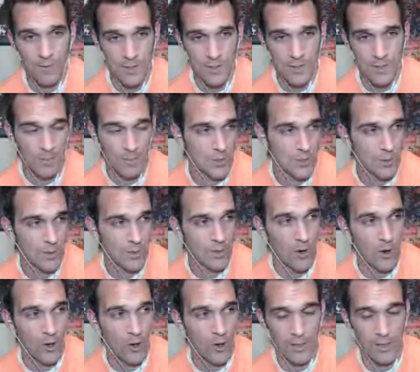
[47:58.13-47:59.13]
is to make sure
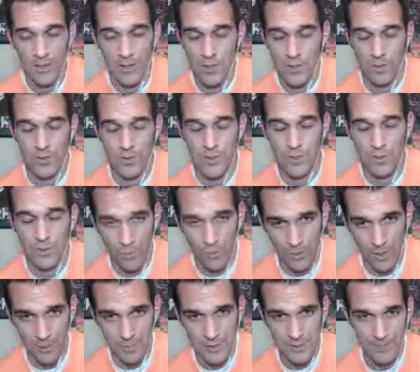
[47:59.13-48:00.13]
that our kids aren't
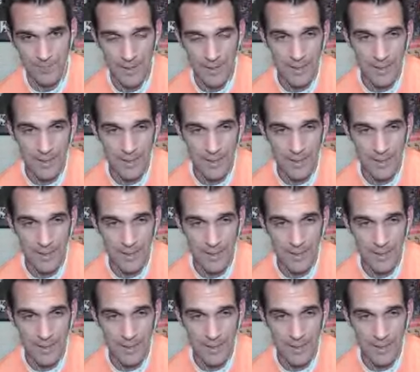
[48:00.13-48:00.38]
screw-ups.